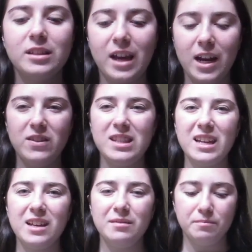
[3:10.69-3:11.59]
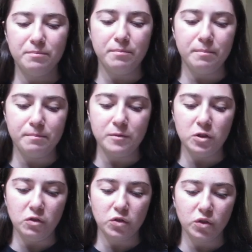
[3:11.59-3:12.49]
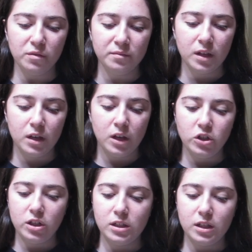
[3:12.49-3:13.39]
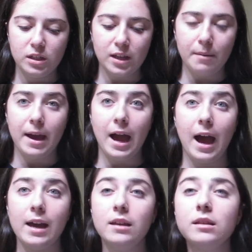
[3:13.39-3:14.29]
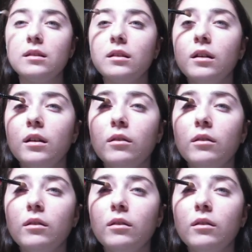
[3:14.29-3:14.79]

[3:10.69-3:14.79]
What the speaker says: It's kind of just like a neutral just to set my eyes.